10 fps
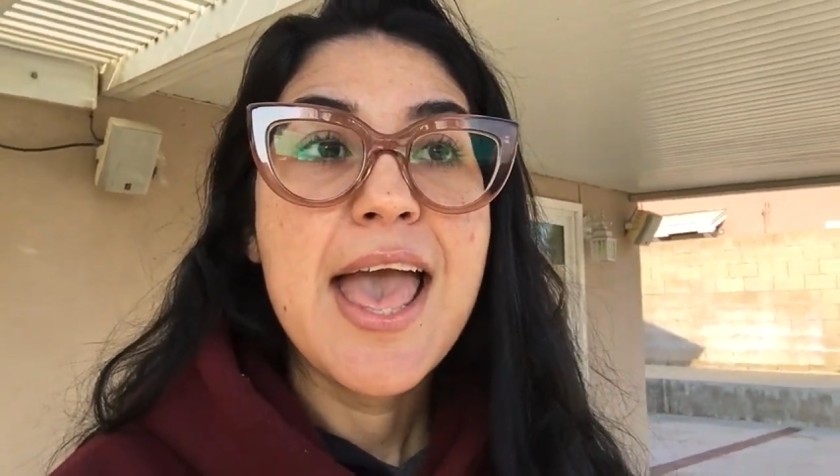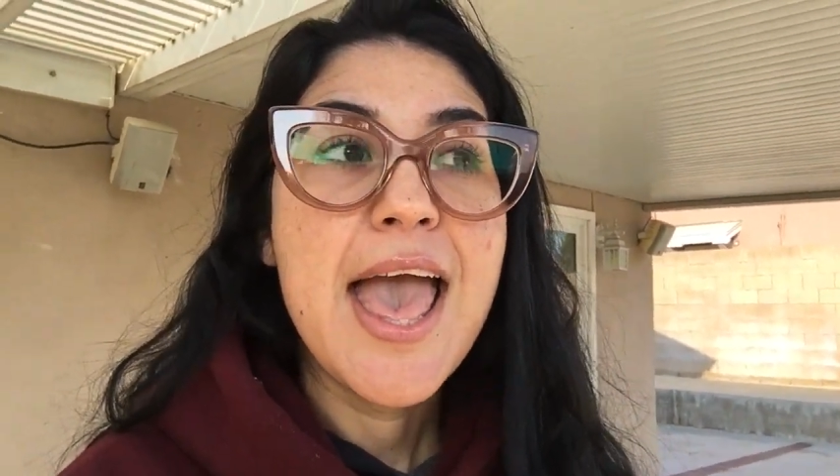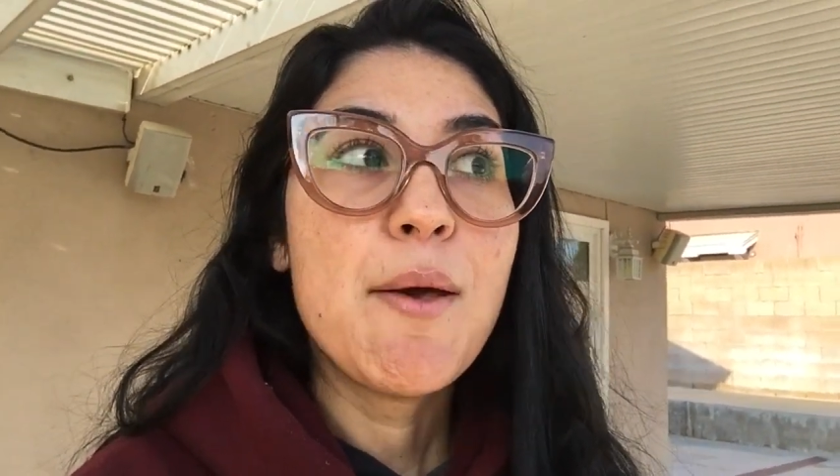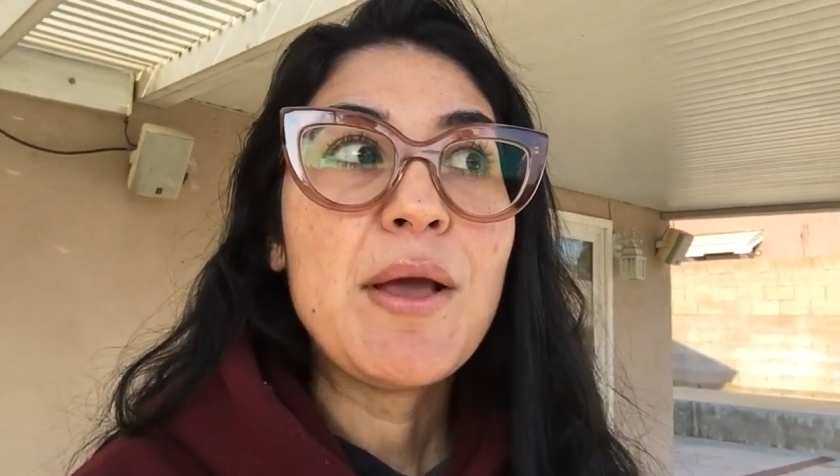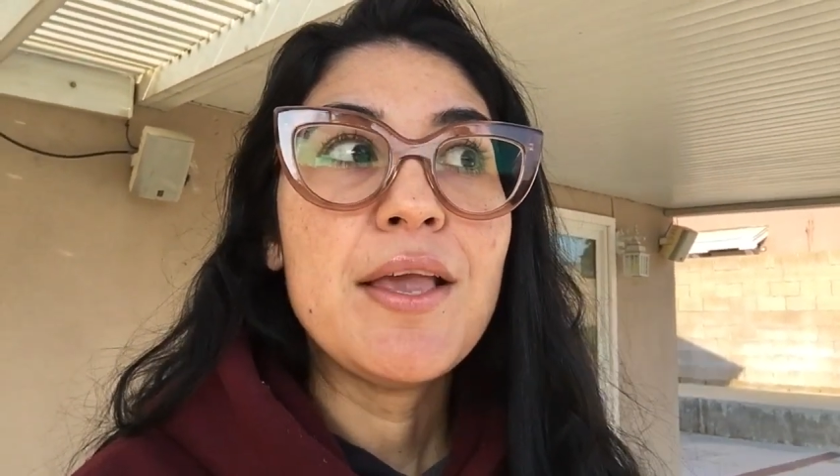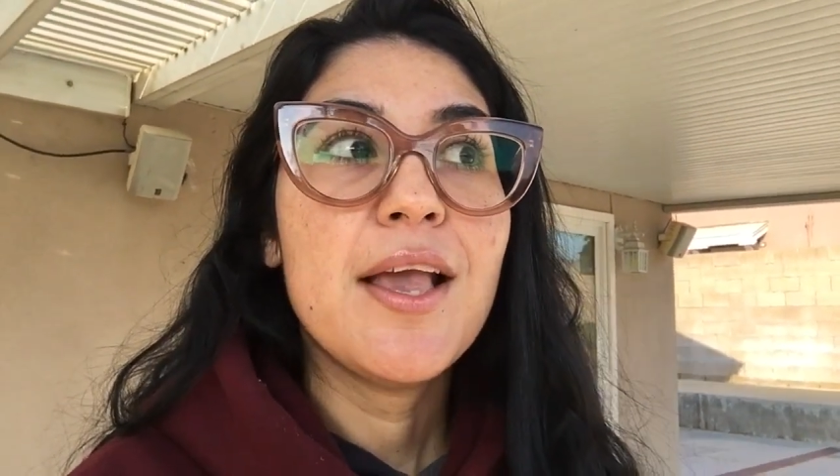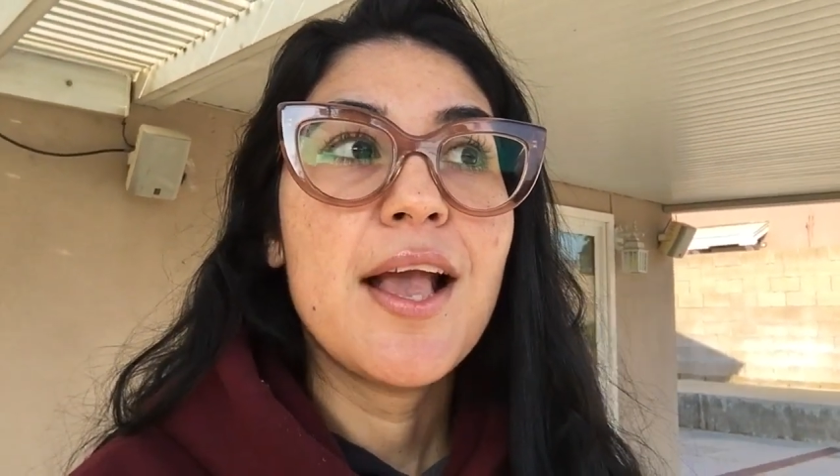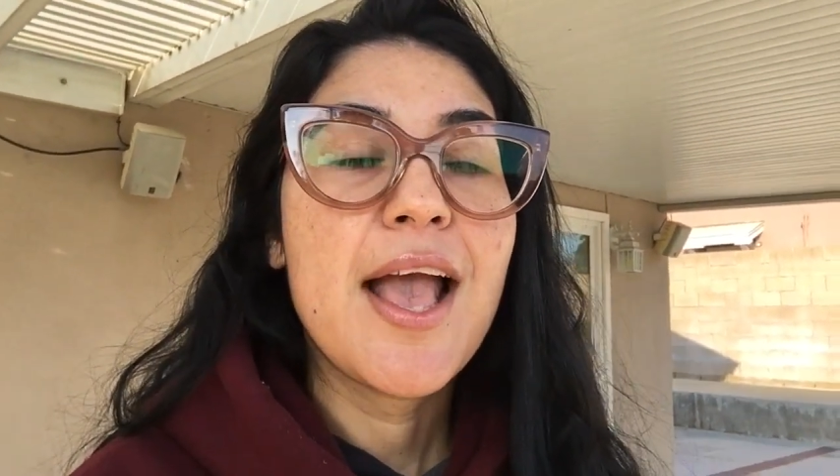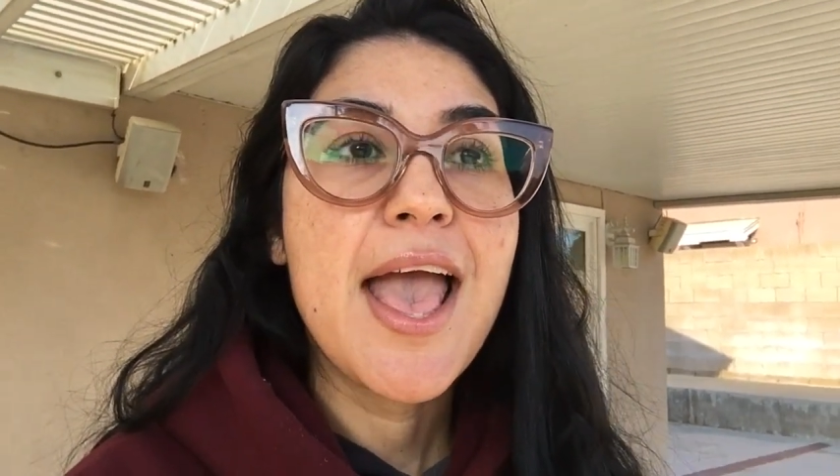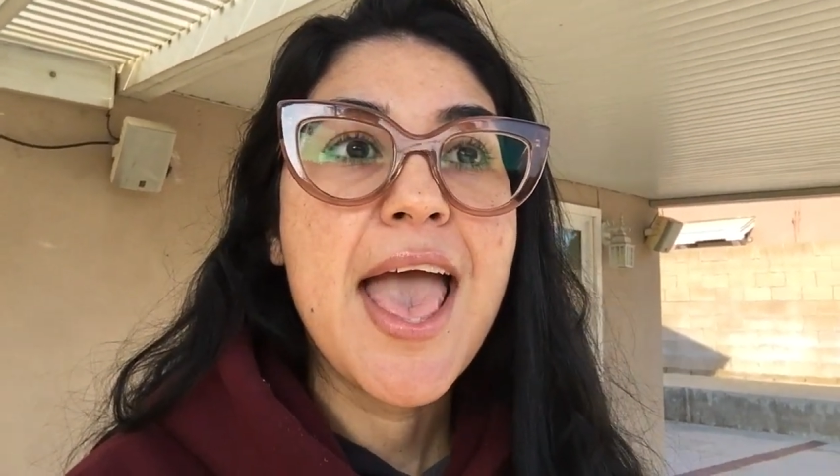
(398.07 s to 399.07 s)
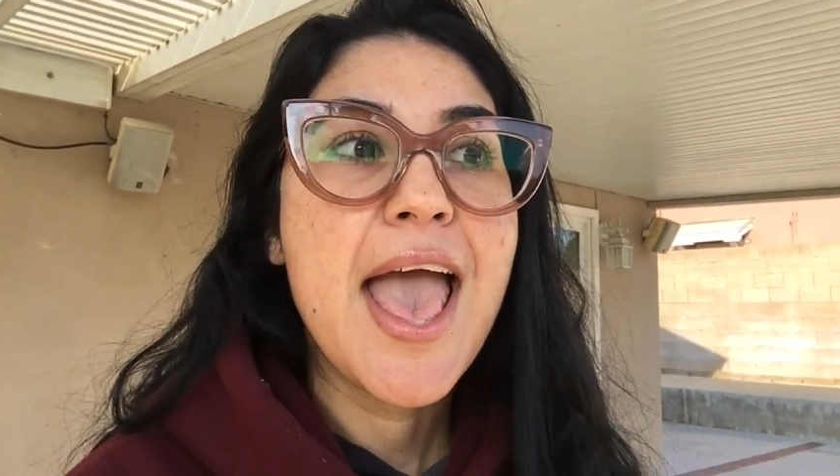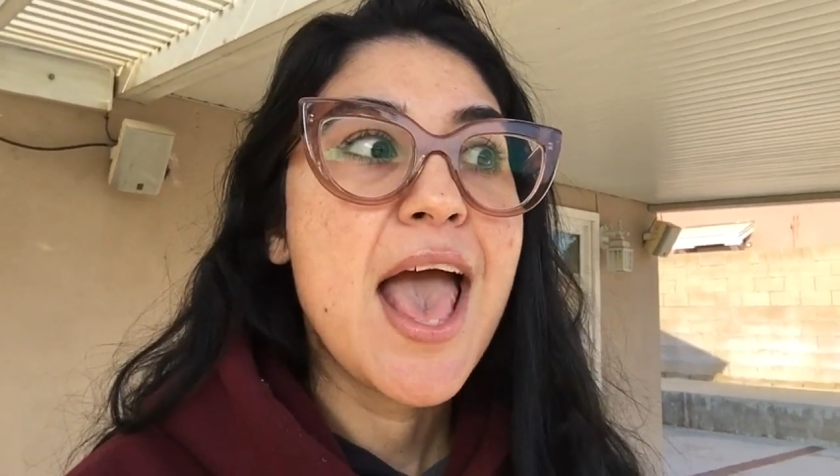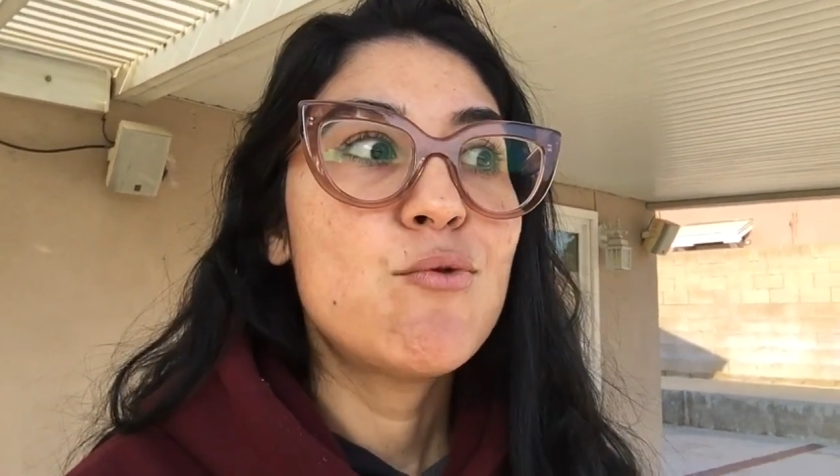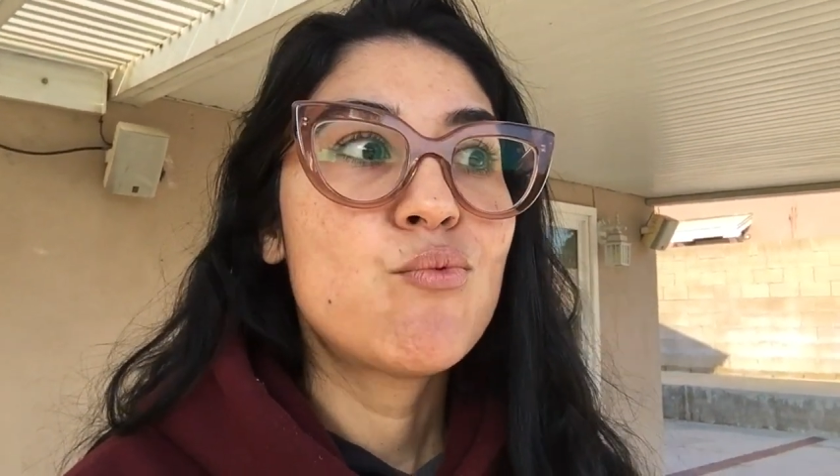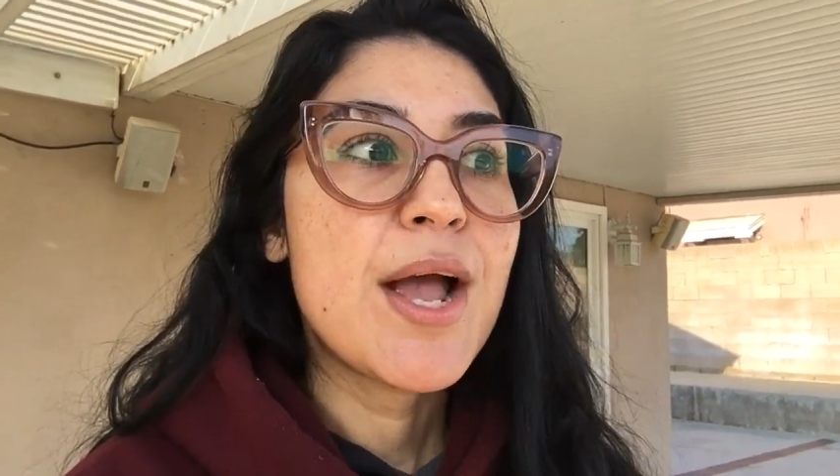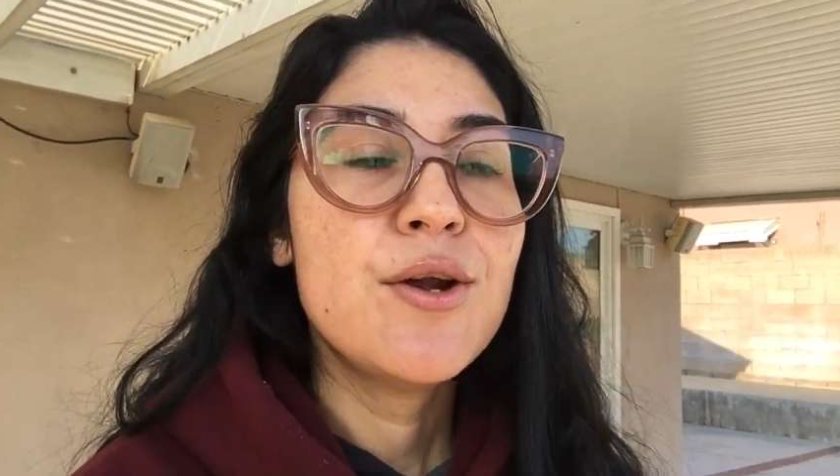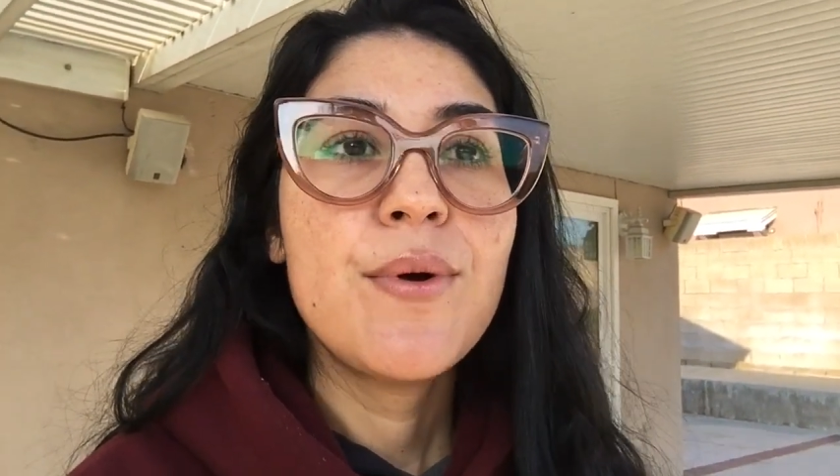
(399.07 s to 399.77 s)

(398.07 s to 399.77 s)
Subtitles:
And right